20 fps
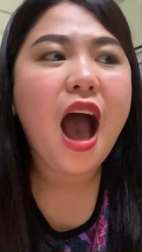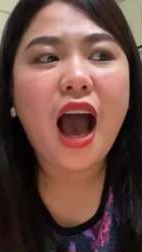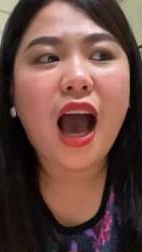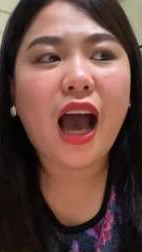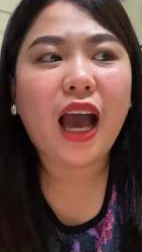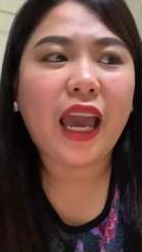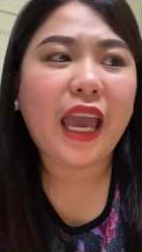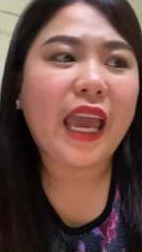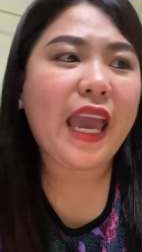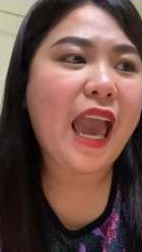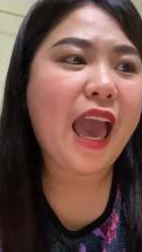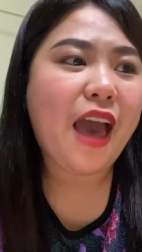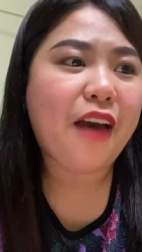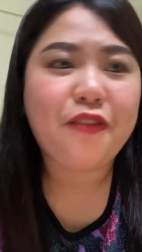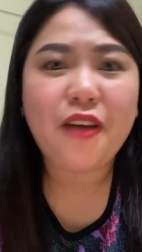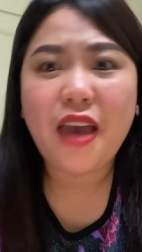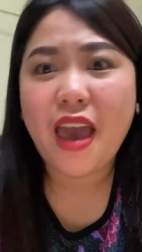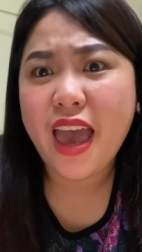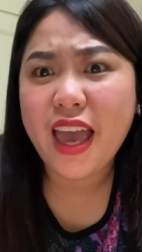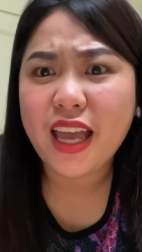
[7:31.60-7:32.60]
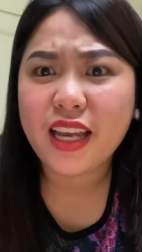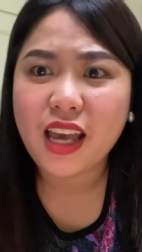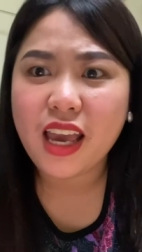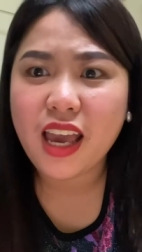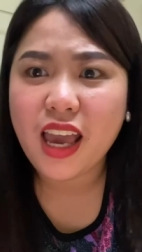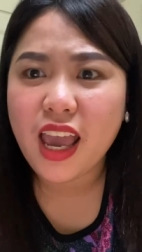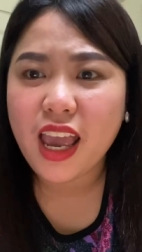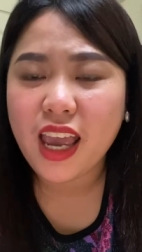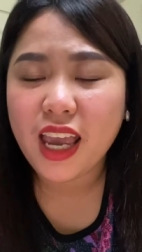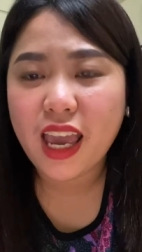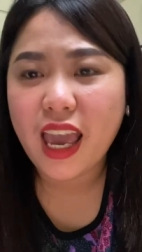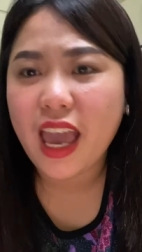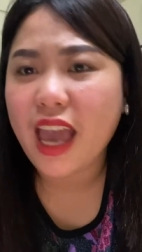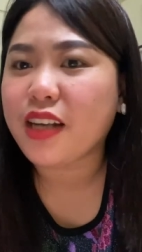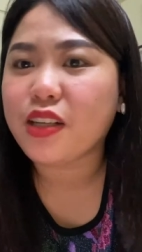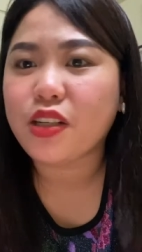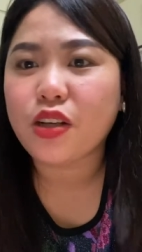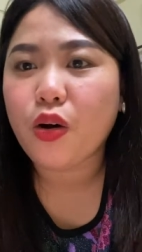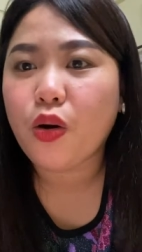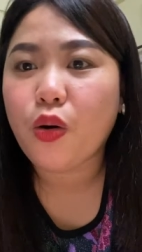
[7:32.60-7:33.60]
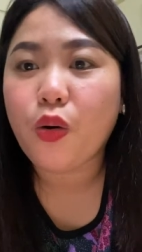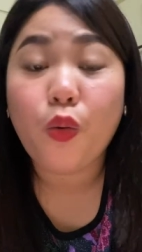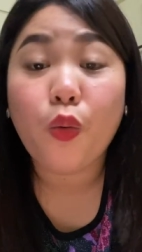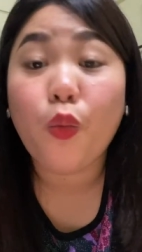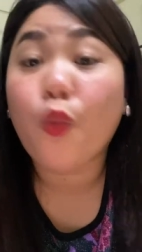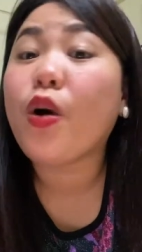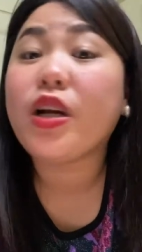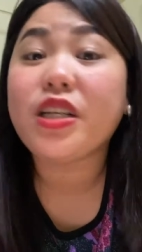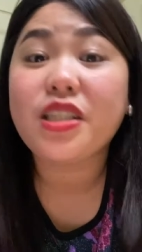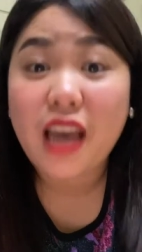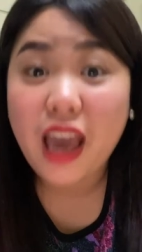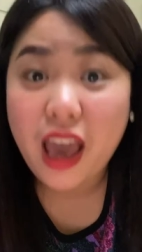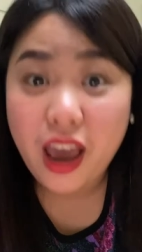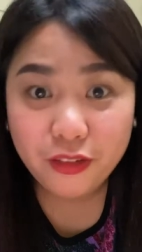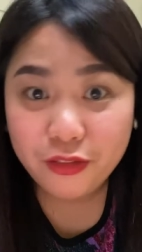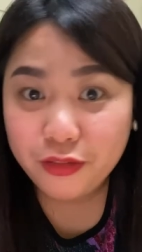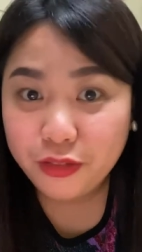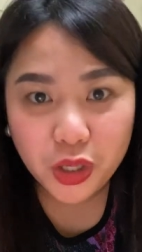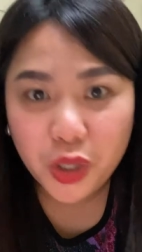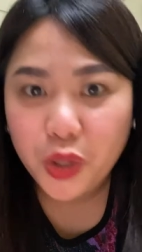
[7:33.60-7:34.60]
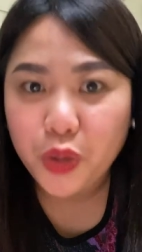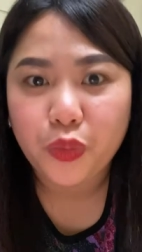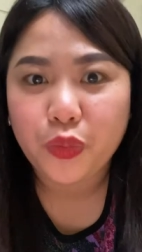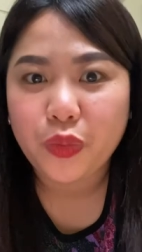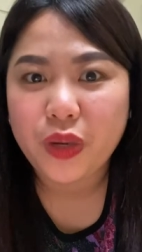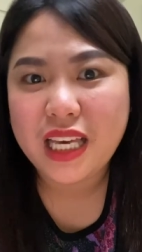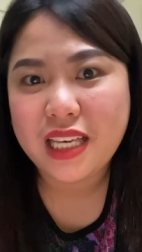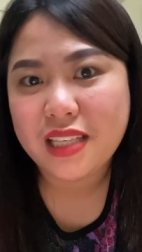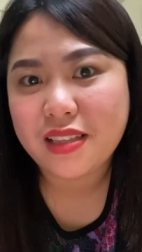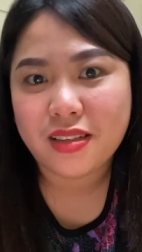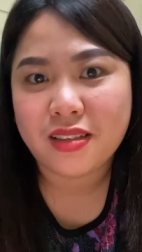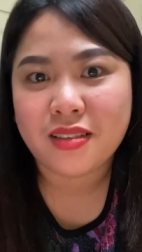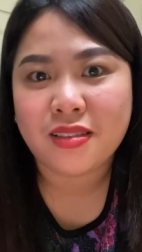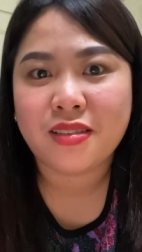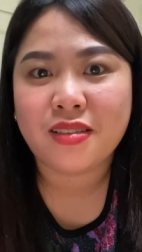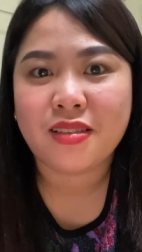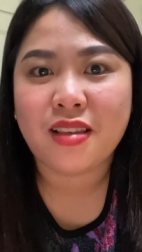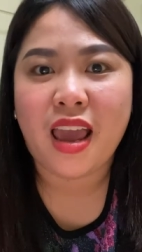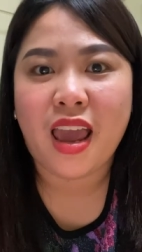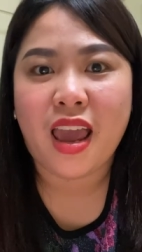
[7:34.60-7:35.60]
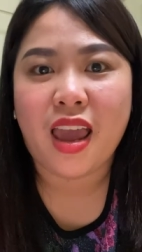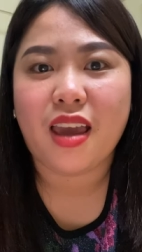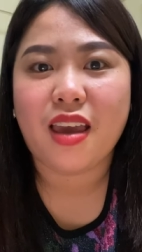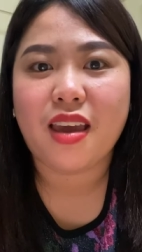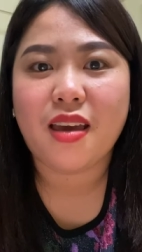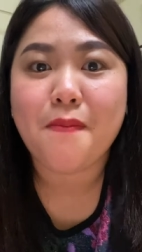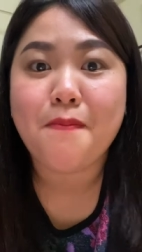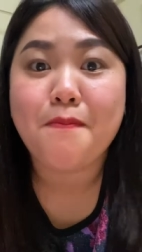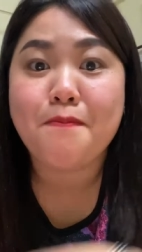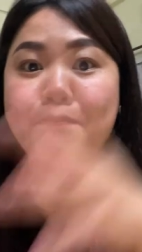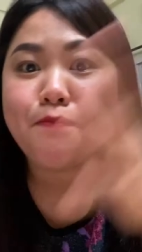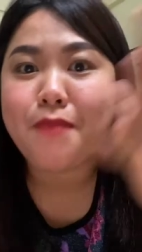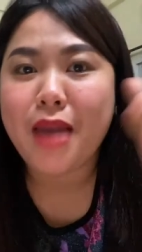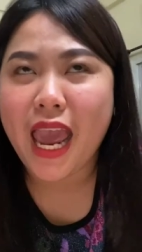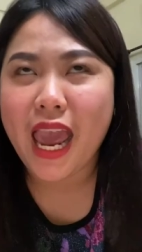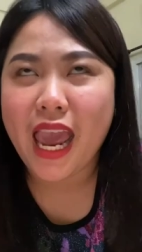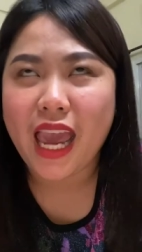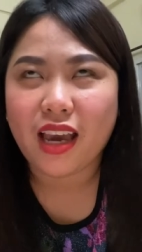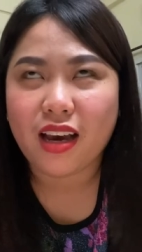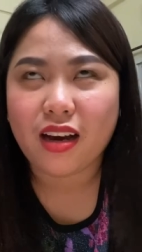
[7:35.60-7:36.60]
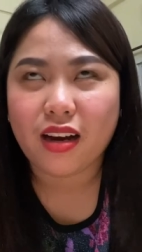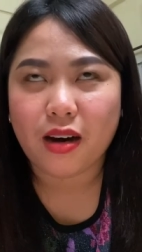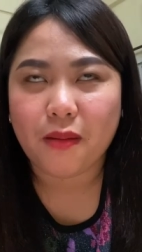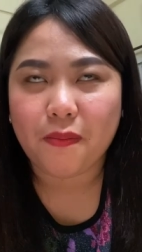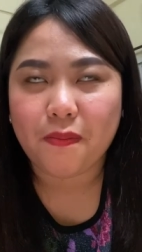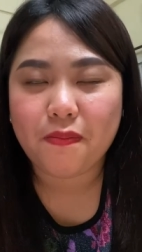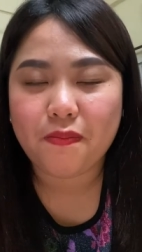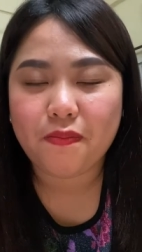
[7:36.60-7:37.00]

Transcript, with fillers: I have headache and whatever reasons they make up.